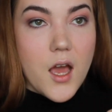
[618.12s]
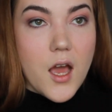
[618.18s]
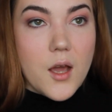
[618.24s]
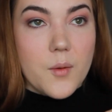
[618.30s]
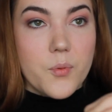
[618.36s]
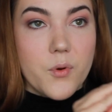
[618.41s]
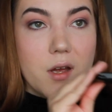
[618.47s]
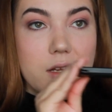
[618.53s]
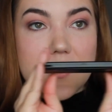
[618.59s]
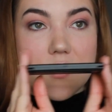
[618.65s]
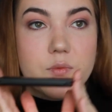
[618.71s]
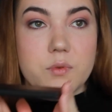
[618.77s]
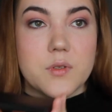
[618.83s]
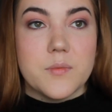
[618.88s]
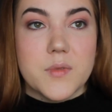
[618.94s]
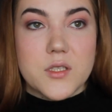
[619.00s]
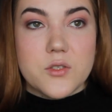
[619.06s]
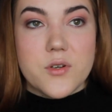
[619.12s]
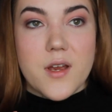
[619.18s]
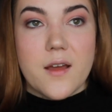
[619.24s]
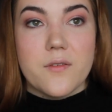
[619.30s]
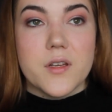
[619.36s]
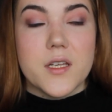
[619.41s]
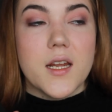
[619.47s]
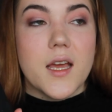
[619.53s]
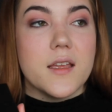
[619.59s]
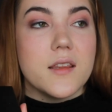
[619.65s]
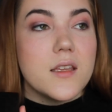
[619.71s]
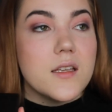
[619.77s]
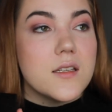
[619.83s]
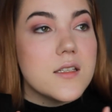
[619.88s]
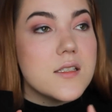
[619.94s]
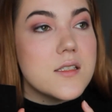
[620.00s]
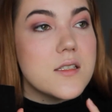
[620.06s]
a bronzer with me traveling. I
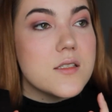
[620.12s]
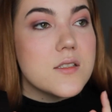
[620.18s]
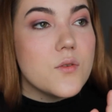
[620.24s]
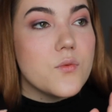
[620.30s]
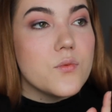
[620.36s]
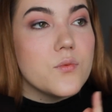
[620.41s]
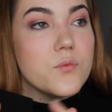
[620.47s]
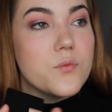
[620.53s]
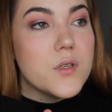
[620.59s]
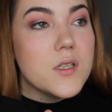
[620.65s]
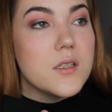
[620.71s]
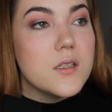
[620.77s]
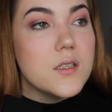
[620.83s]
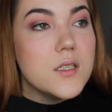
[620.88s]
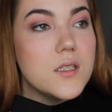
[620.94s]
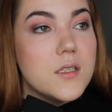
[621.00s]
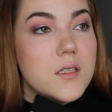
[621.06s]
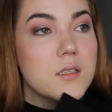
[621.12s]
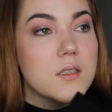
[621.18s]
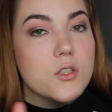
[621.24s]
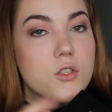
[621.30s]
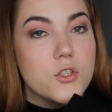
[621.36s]
think this is a really